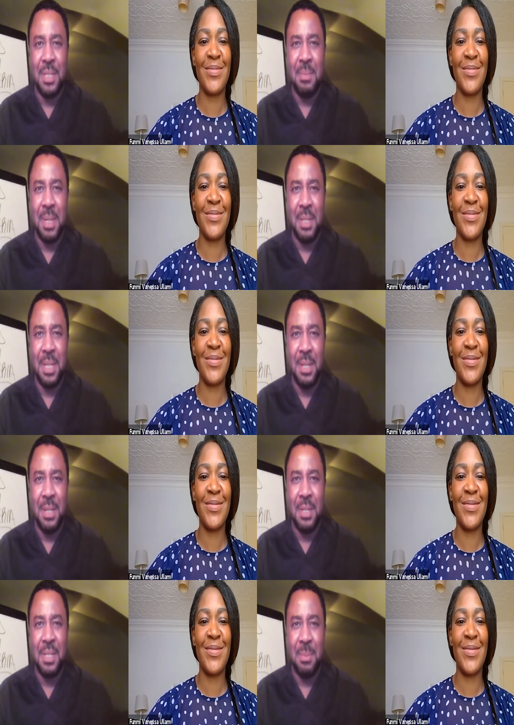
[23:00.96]
Speaker 1: autism and other
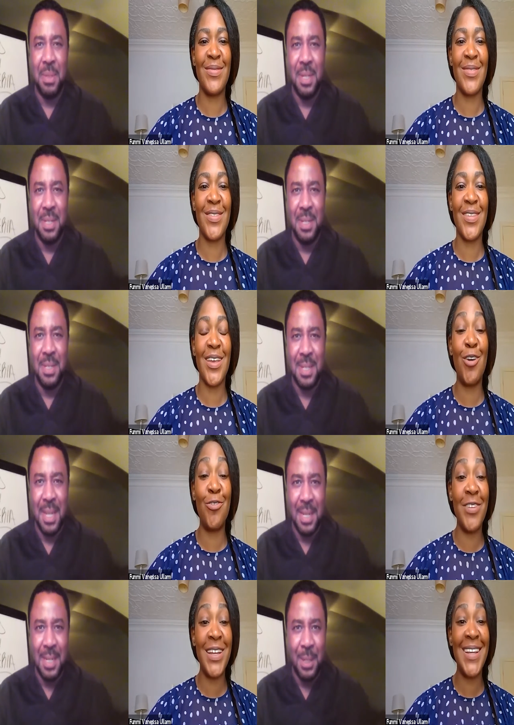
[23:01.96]
learning disabilities. It's
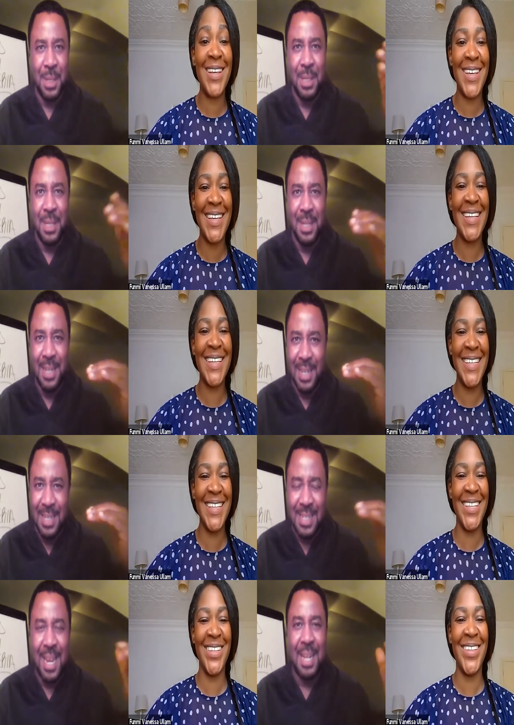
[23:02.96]
oh, really? Like the
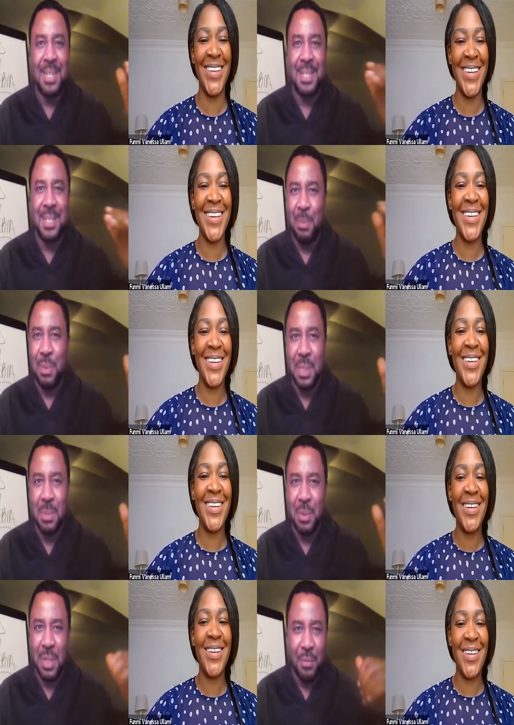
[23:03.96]
exact same
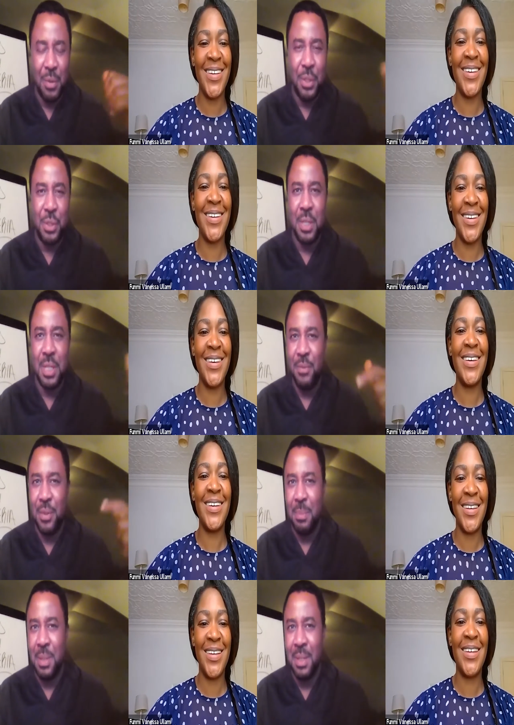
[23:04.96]
principle: avoid sugar,
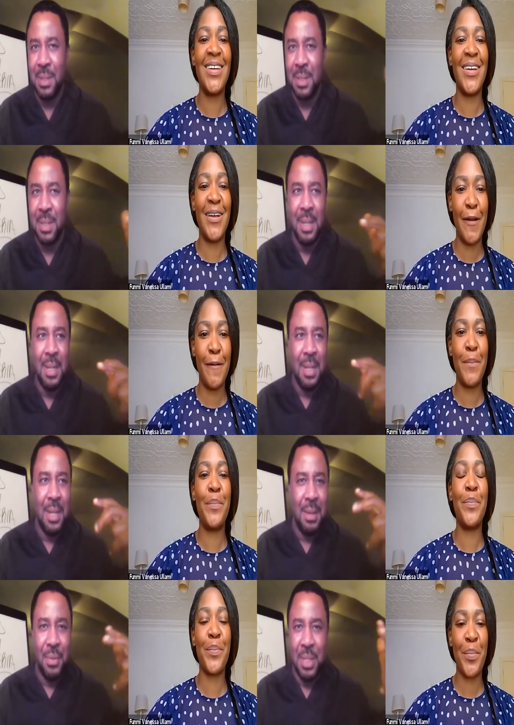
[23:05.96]
avoid milk,
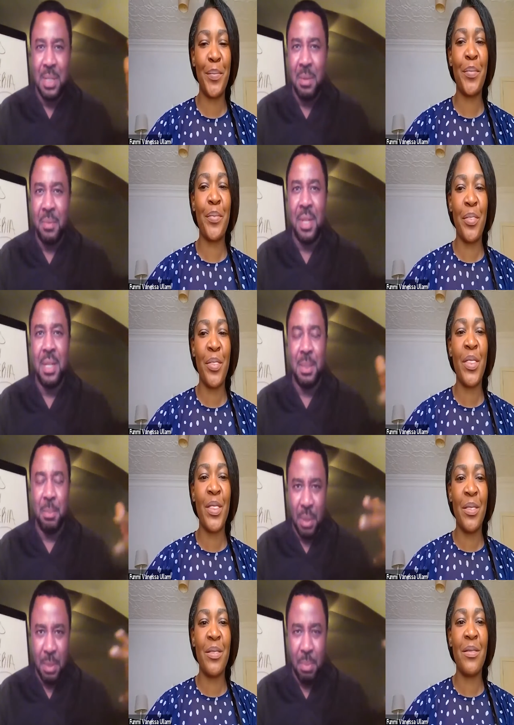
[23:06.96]
avoid some of the
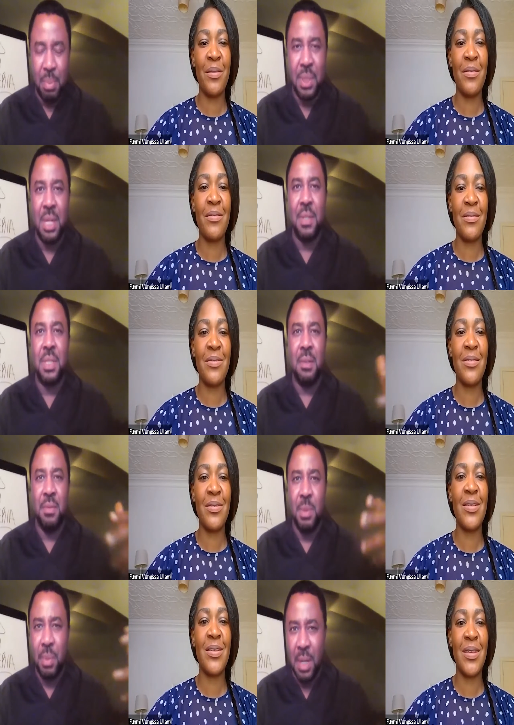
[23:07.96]
other
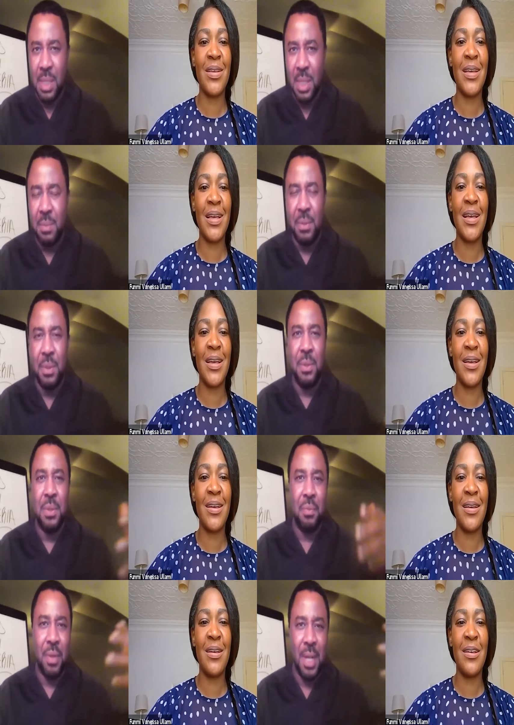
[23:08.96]
preservatives, processed
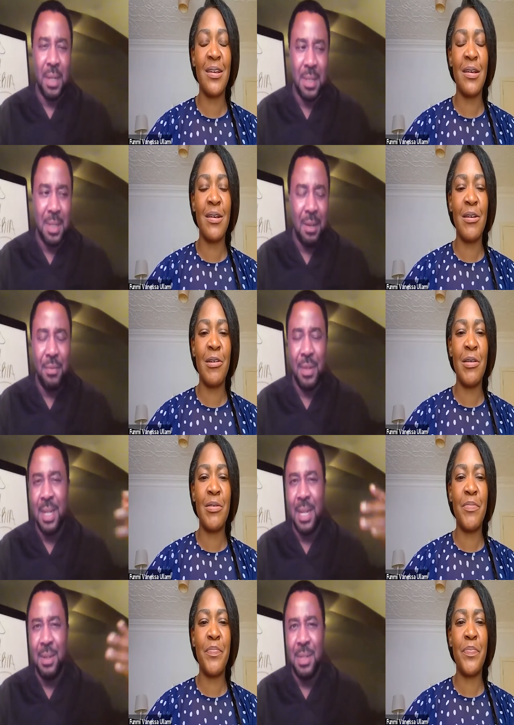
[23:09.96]
foods, fried stuff.
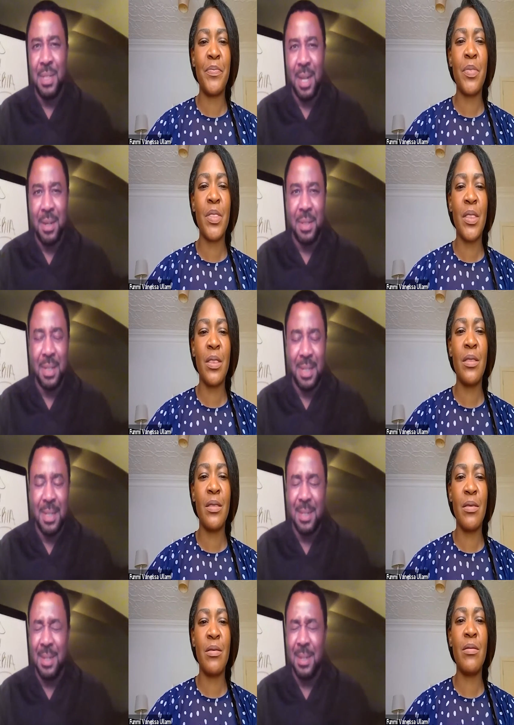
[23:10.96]
And I know it's hard on the
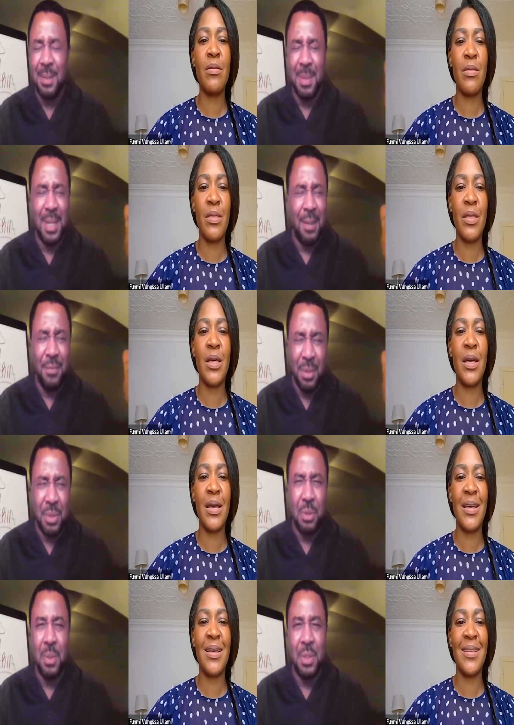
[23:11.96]
kids. I oh, mean, I
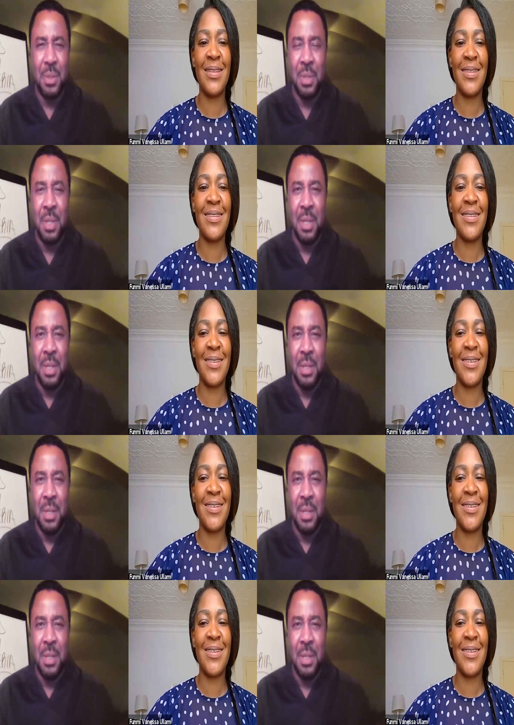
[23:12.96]
feel so much so